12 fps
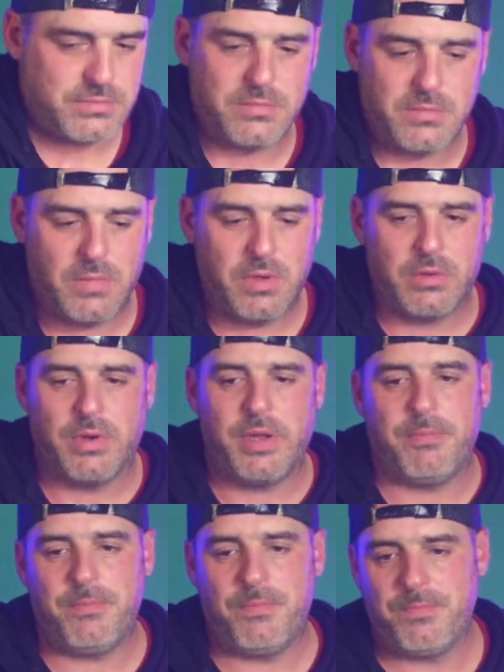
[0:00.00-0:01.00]
All right.
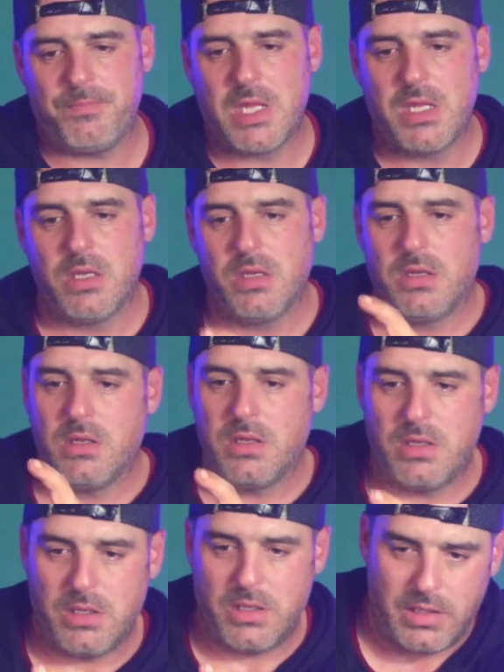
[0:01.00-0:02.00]

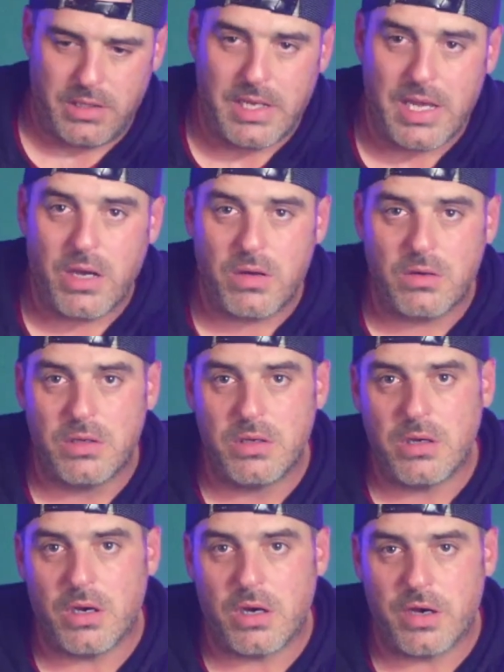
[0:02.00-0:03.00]
And now
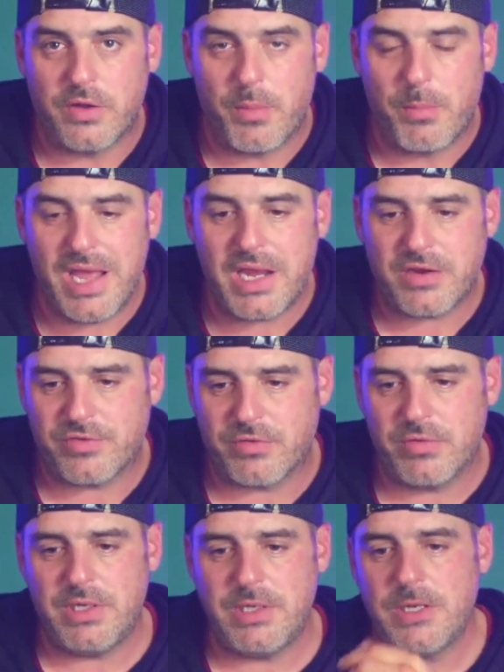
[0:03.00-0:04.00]
on the Mac
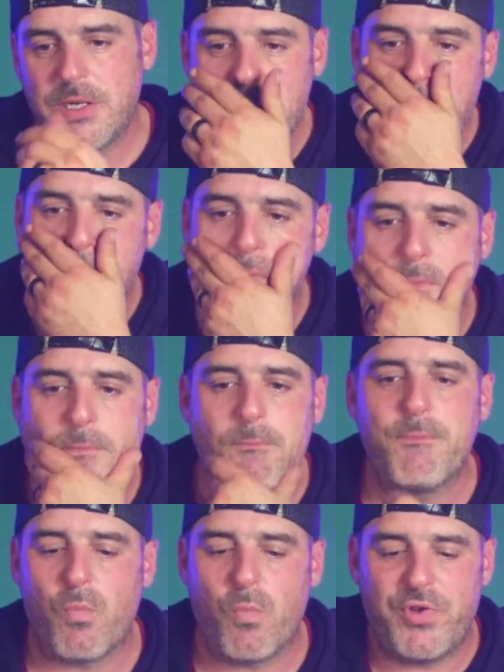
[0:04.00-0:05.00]
screen here,
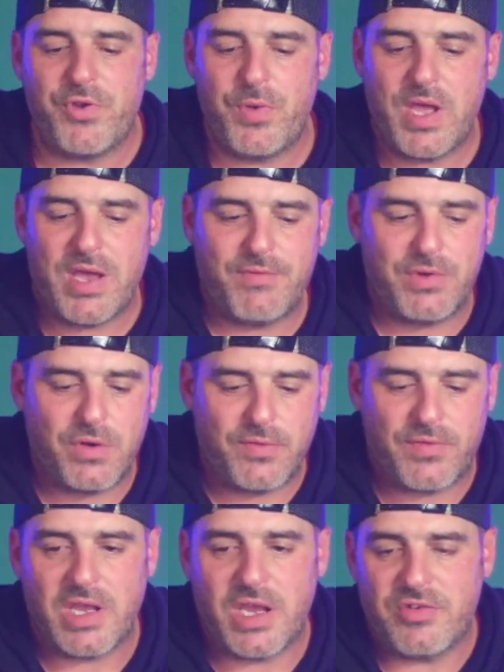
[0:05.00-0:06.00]
we do have a
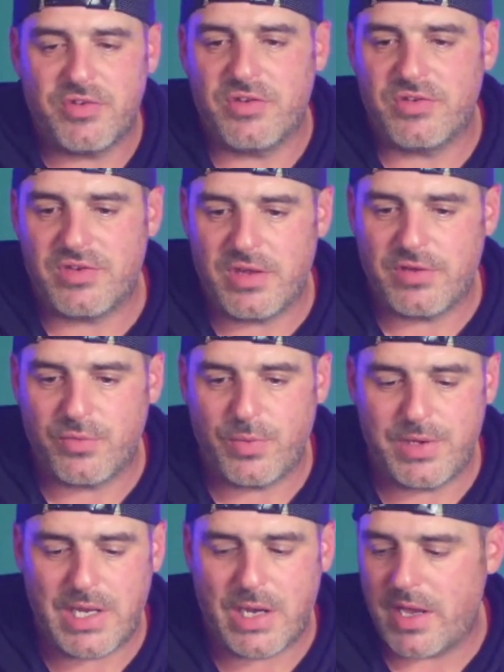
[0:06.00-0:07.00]
notification that says we
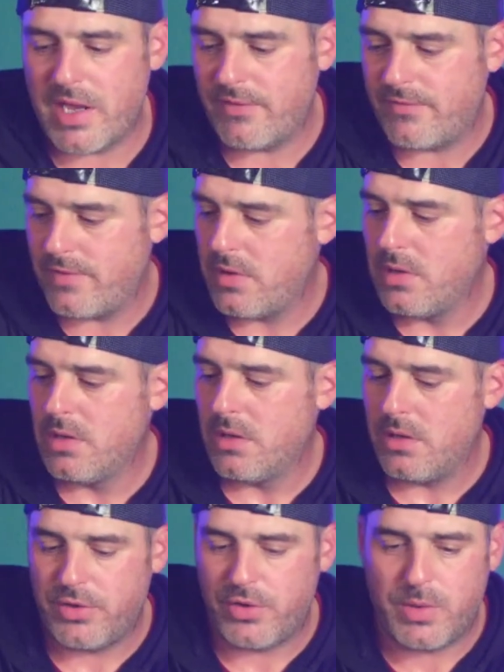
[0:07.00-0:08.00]
now have
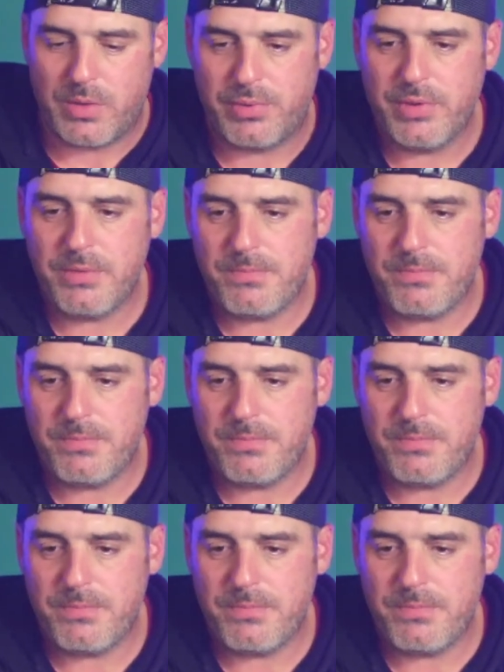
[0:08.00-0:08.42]
a new input.